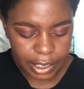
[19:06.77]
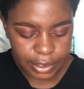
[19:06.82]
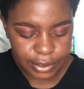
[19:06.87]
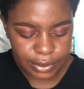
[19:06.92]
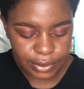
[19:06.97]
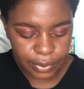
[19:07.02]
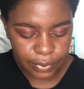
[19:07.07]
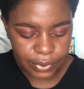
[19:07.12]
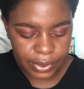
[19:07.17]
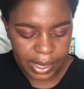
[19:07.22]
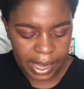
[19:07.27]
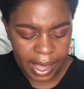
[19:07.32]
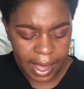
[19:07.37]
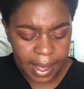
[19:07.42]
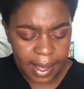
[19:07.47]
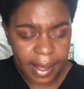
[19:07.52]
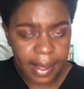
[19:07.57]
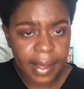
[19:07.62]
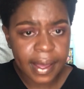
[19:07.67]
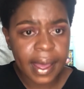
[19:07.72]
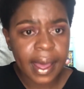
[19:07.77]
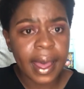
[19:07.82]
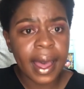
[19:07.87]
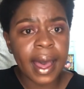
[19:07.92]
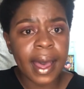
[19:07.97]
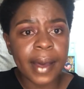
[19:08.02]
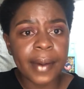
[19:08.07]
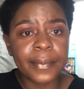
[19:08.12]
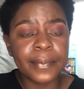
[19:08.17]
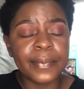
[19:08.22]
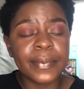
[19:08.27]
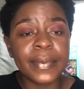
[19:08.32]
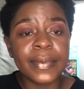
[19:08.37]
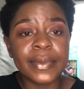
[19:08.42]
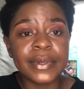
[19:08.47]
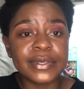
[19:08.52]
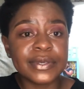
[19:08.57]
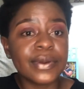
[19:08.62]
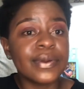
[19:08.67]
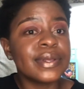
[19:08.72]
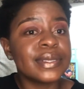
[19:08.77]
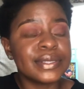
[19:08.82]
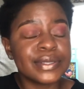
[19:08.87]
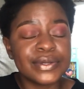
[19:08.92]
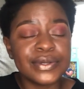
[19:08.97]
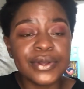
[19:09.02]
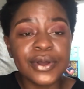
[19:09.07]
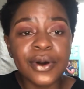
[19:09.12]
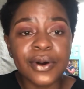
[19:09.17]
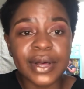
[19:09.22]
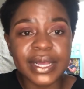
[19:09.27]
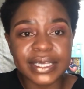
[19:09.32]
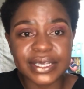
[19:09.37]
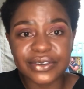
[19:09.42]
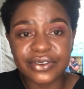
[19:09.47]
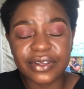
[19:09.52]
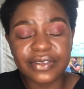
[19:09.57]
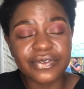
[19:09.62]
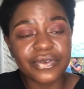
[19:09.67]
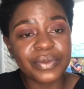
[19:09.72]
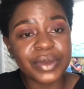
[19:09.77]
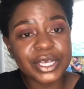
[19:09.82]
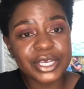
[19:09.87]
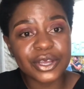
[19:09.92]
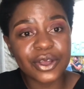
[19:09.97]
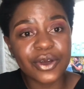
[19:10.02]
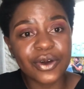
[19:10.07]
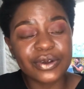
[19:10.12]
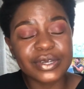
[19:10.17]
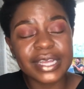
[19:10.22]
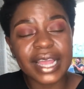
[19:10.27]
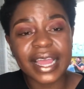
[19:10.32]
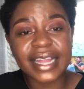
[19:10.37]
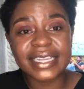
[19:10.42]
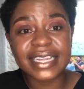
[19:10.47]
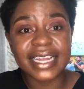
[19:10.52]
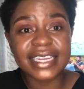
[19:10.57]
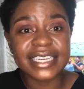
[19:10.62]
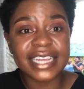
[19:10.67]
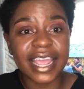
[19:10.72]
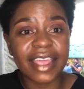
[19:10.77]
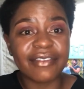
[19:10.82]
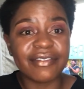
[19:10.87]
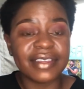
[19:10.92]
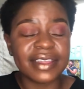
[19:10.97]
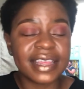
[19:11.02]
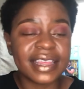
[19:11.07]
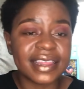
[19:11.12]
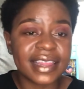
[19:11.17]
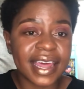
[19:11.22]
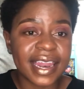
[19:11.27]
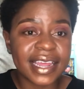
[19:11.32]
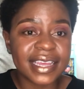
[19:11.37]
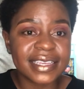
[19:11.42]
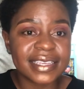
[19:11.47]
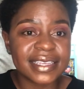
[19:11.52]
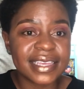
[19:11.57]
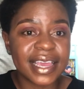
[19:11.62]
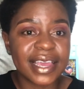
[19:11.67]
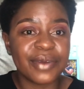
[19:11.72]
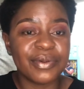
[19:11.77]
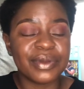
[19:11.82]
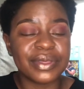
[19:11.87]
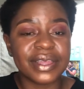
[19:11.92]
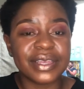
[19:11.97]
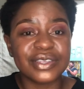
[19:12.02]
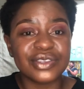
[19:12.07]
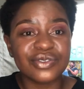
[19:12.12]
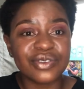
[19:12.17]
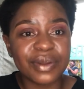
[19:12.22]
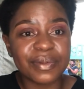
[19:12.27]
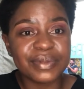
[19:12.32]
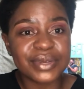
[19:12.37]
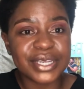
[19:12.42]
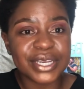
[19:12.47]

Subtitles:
yeah, so as you know, as a transformation coach, I attach everything that I say with a scripture.